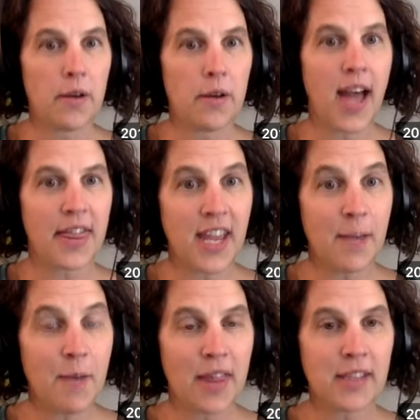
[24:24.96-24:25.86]
yeah. Think
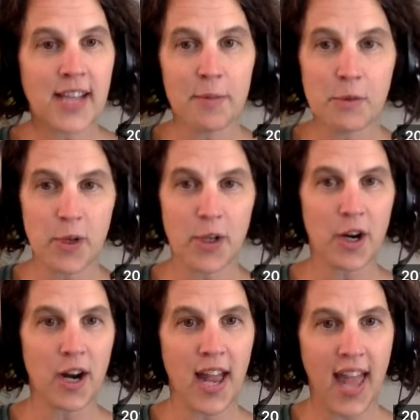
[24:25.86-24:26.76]
about the times when
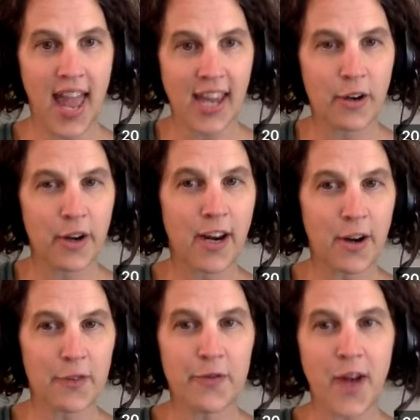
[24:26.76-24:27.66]
you're angry
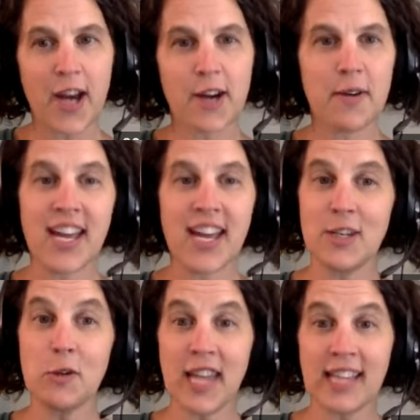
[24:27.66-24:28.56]
or fiery and
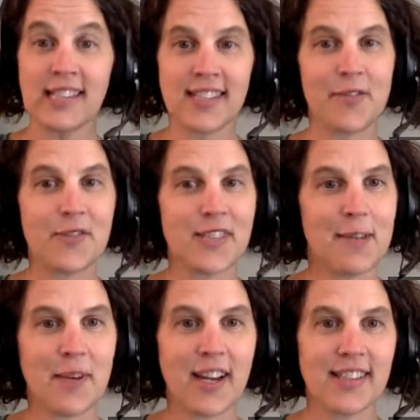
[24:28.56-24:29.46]
you get stuff
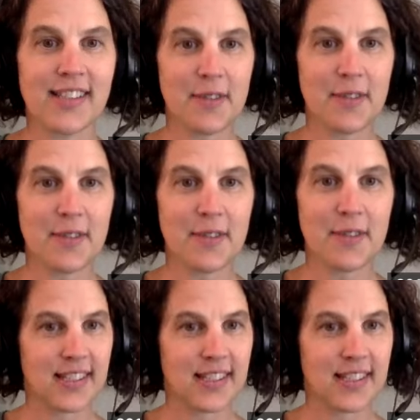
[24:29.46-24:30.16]
done because of it. I